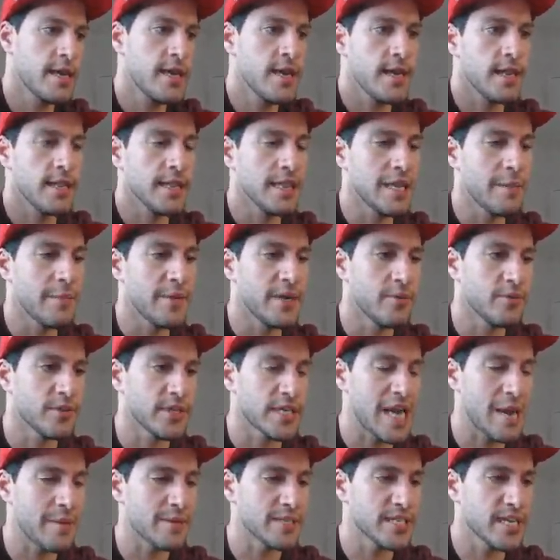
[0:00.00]
Let me know in
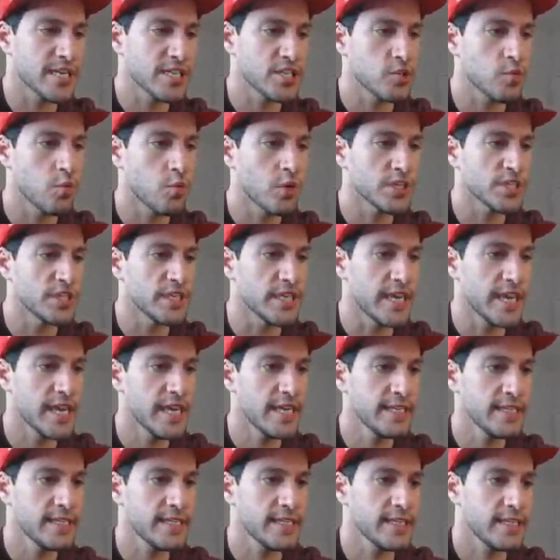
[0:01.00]
the comment section what you
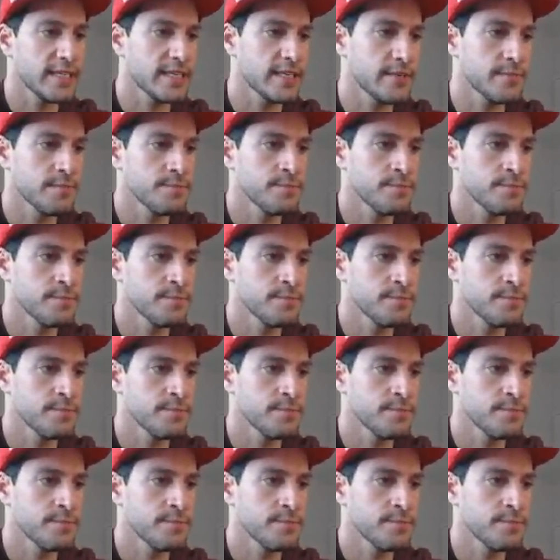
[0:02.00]
get,